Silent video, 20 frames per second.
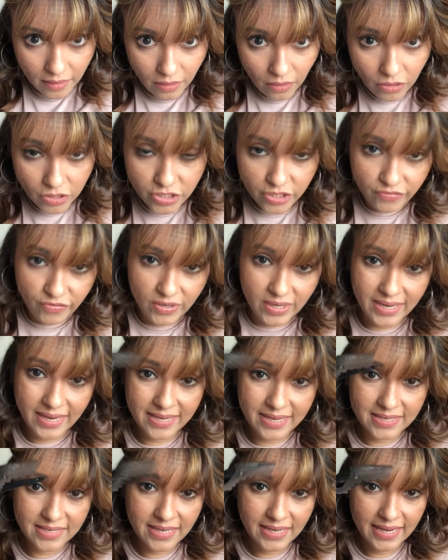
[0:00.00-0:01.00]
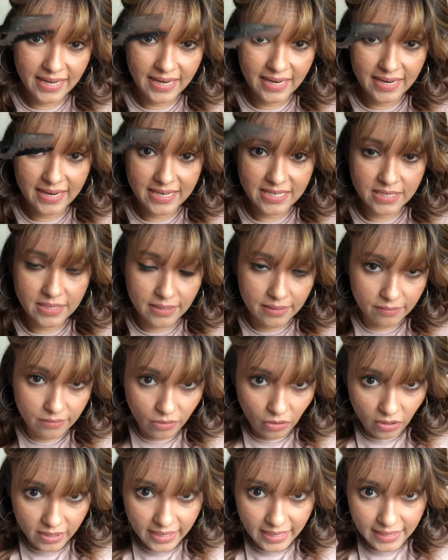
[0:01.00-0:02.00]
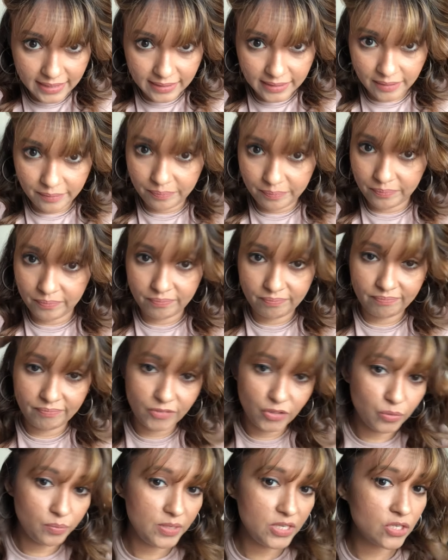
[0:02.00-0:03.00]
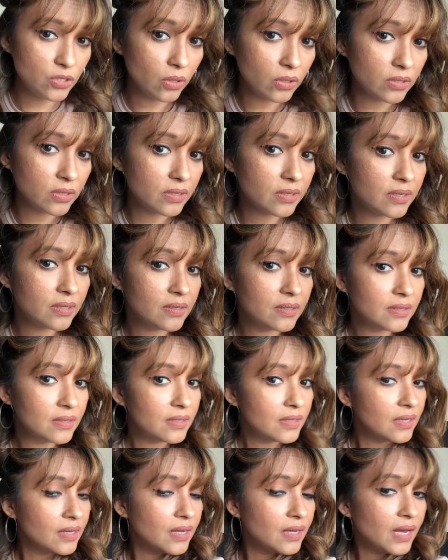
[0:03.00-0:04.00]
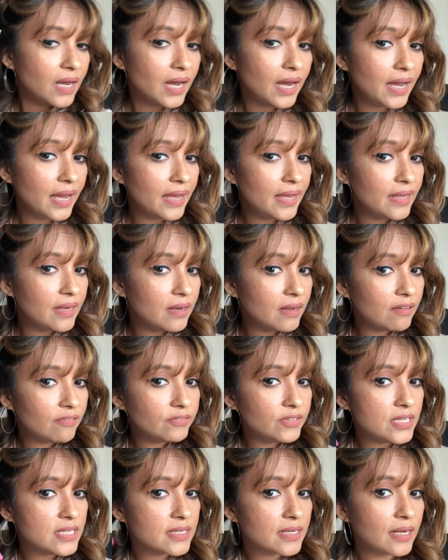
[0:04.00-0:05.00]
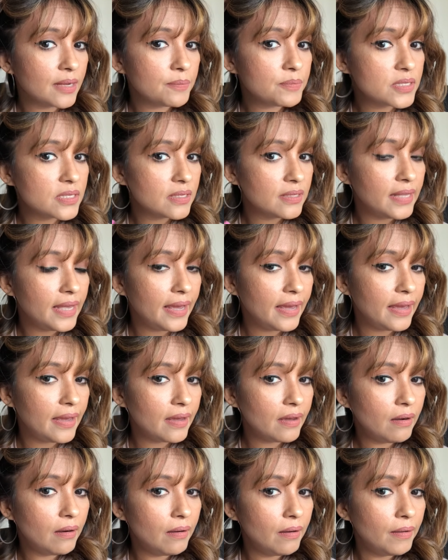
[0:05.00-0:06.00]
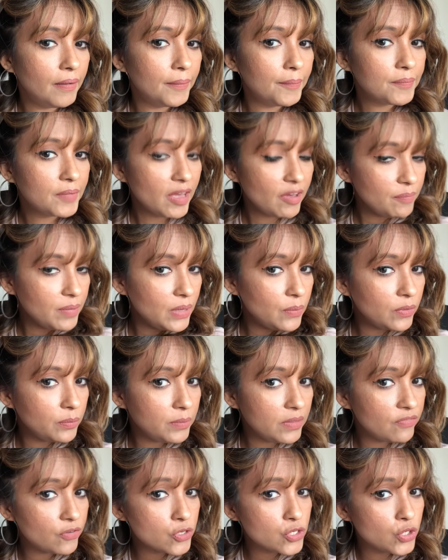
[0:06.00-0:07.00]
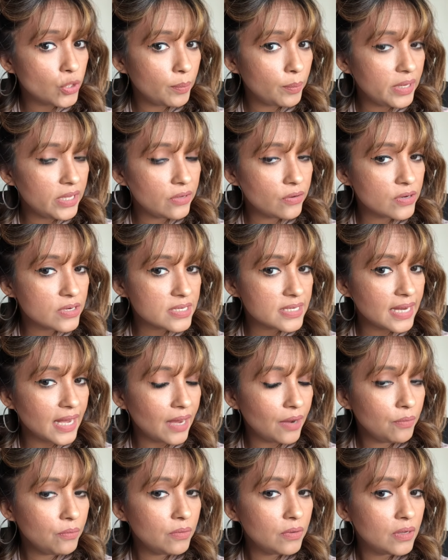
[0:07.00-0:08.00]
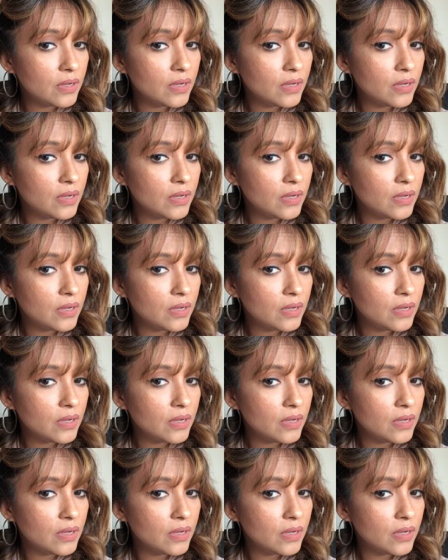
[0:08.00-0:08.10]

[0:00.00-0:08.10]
Also, if you guys can get a nice crocodile clip, you'll be sorted. I love these clips. They have been with me for so many years now.